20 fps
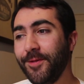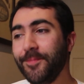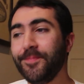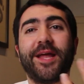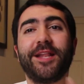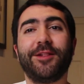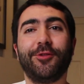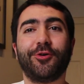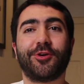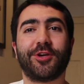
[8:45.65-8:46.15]

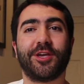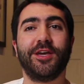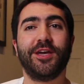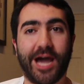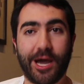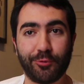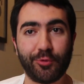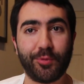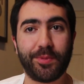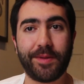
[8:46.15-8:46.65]
But look,
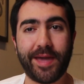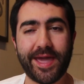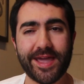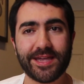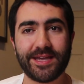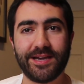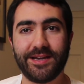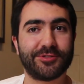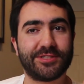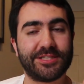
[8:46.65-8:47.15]
I will be
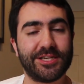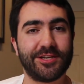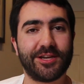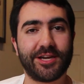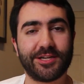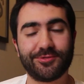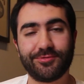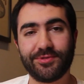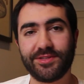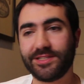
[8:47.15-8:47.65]
back. I'll see you
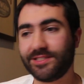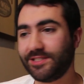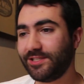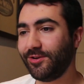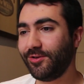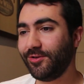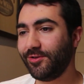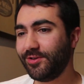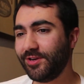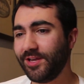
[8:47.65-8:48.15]
guys really
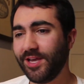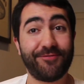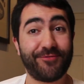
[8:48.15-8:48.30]
soon.